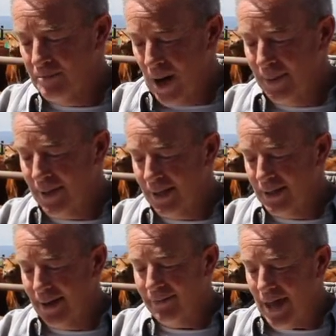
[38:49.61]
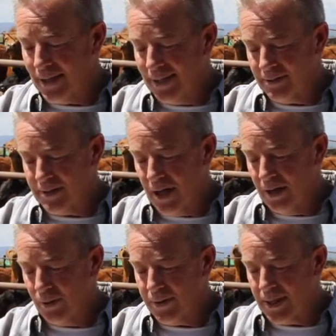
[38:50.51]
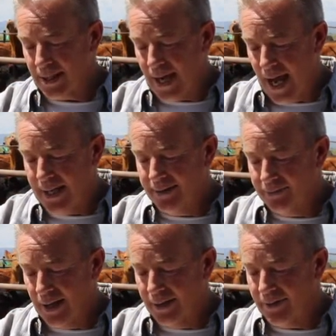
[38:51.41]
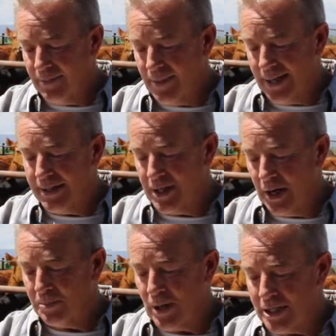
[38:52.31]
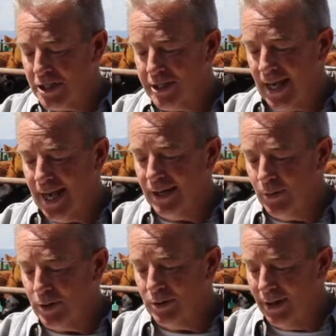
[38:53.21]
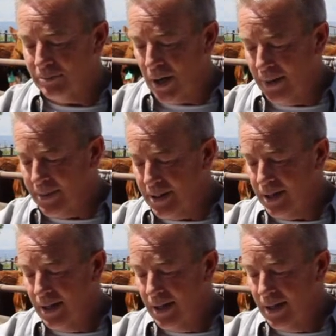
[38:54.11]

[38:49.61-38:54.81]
Barbie loved that little doll with the kind of love that made the doll precious to anyone who loved Barbie.